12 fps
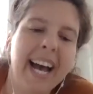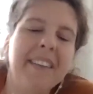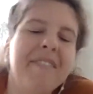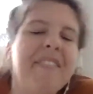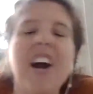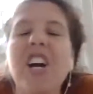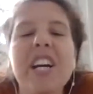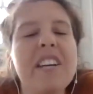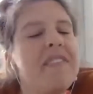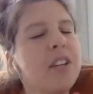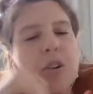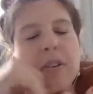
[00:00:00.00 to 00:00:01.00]
And very
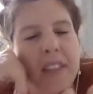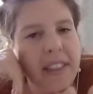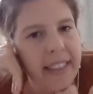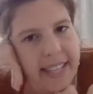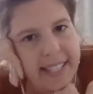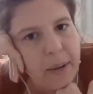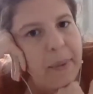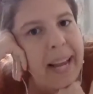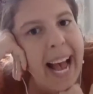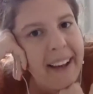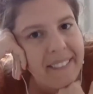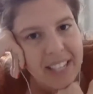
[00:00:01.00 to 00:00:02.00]
few of the things that we
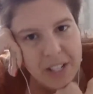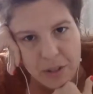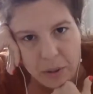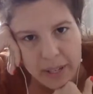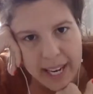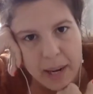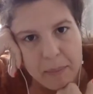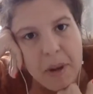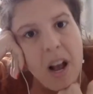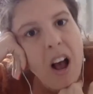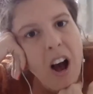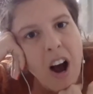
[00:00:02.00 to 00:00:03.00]
have at Soul Camp
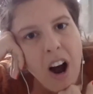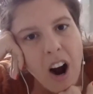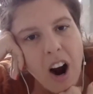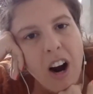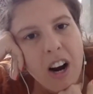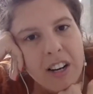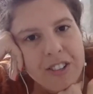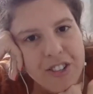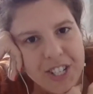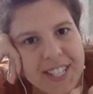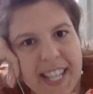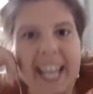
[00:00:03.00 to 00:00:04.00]
are
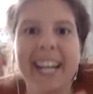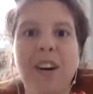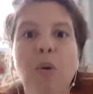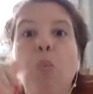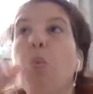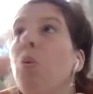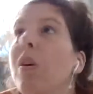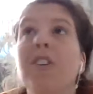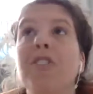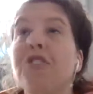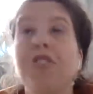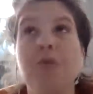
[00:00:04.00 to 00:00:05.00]
just like
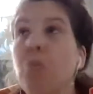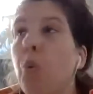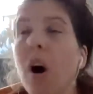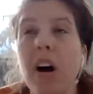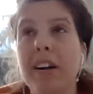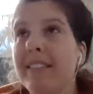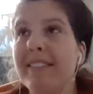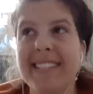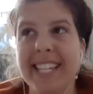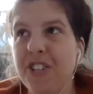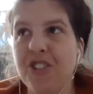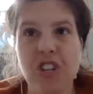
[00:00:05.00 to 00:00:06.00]
one
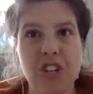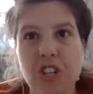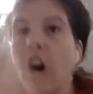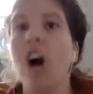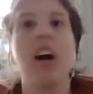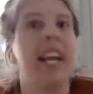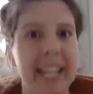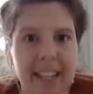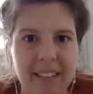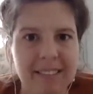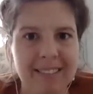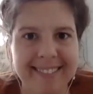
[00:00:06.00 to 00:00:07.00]
teacher talking
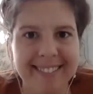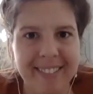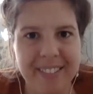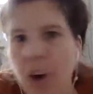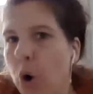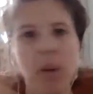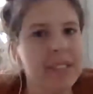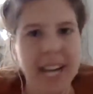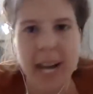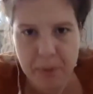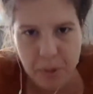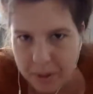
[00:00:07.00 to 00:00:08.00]
the whole
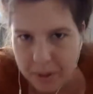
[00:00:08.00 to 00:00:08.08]
time to